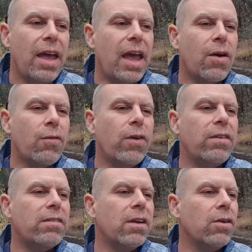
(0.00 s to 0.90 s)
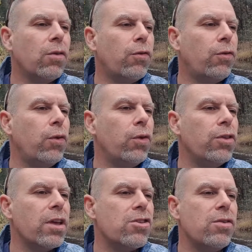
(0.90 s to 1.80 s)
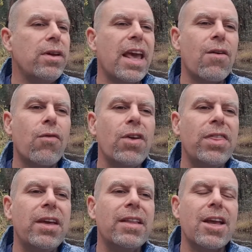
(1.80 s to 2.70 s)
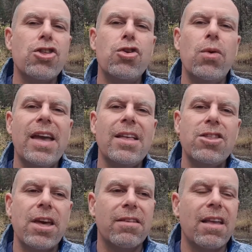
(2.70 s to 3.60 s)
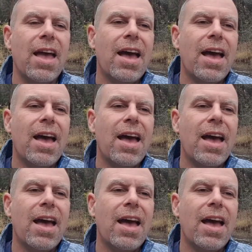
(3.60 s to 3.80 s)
every single food that you eat, everything that you ingest